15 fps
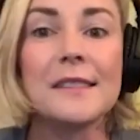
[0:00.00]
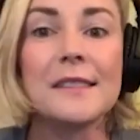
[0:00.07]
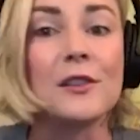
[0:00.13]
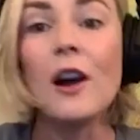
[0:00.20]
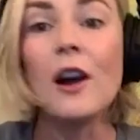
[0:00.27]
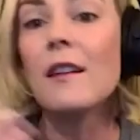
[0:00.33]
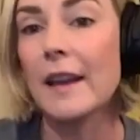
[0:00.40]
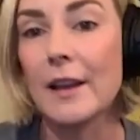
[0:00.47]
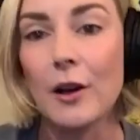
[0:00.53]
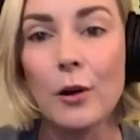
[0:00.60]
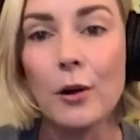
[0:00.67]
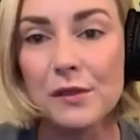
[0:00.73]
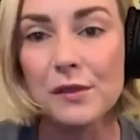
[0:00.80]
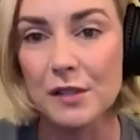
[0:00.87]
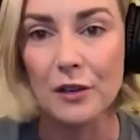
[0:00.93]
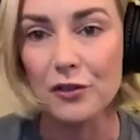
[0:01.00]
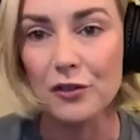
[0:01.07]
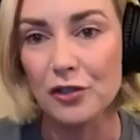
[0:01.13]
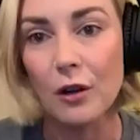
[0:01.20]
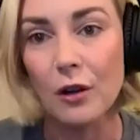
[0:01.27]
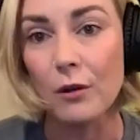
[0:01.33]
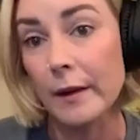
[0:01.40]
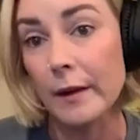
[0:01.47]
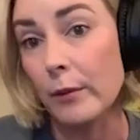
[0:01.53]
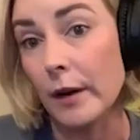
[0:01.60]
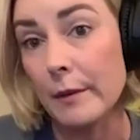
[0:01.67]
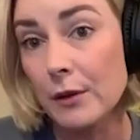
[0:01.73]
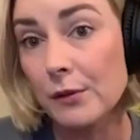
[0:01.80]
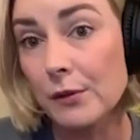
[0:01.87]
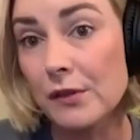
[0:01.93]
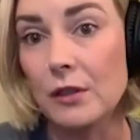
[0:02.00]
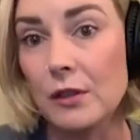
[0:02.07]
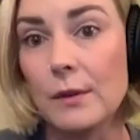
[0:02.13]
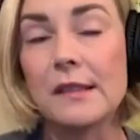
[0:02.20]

It's not like hosting a show, like what I'm used to.